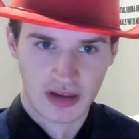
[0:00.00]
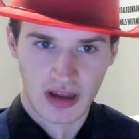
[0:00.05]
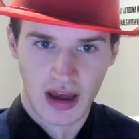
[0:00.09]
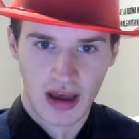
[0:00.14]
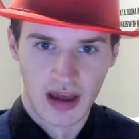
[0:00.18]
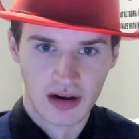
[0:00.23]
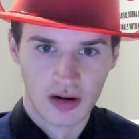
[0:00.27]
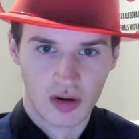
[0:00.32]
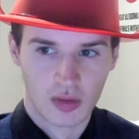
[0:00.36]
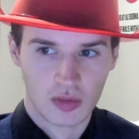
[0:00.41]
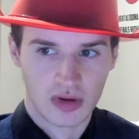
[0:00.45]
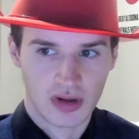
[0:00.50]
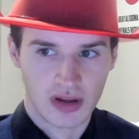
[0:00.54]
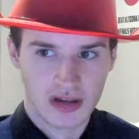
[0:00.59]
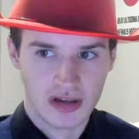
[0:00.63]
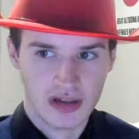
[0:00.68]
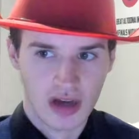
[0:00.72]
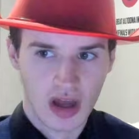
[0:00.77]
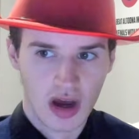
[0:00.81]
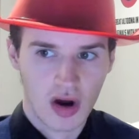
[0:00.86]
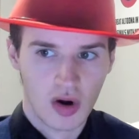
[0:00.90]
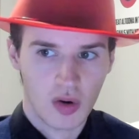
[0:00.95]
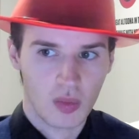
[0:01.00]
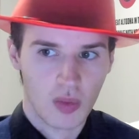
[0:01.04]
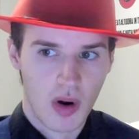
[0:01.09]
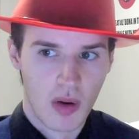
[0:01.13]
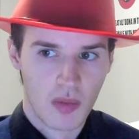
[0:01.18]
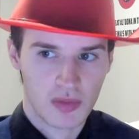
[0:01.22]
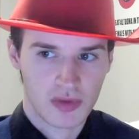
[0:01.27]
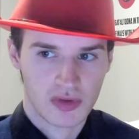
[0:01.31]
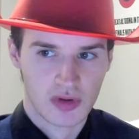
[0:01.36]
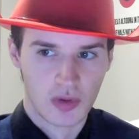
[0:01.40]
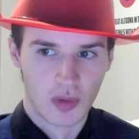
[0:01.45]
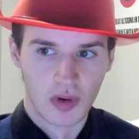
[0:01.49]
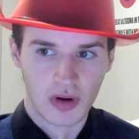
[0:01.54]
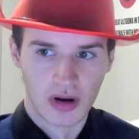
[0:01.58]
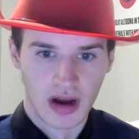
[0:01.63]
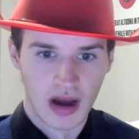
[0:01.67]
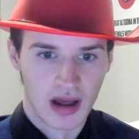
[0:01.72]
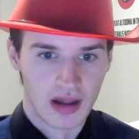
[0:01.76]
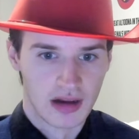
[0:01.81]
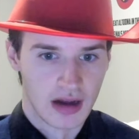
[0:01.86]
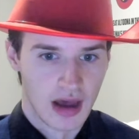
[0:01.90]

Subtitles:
I don't really know what was going on.